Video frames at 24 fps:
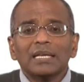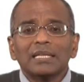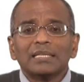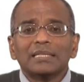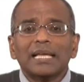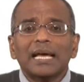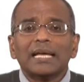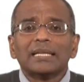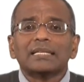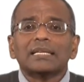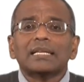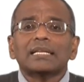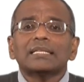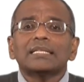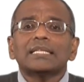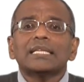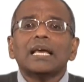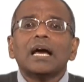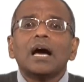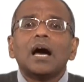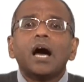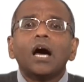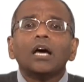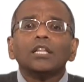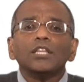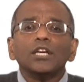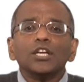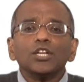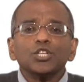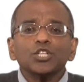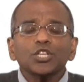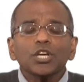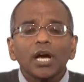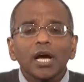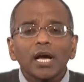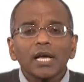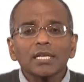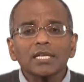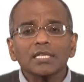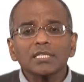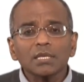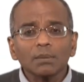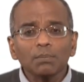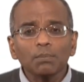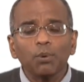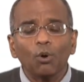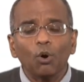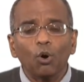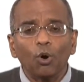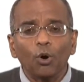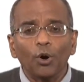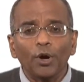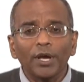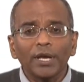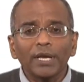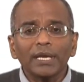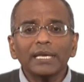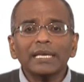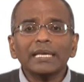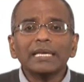that the other child is a boy,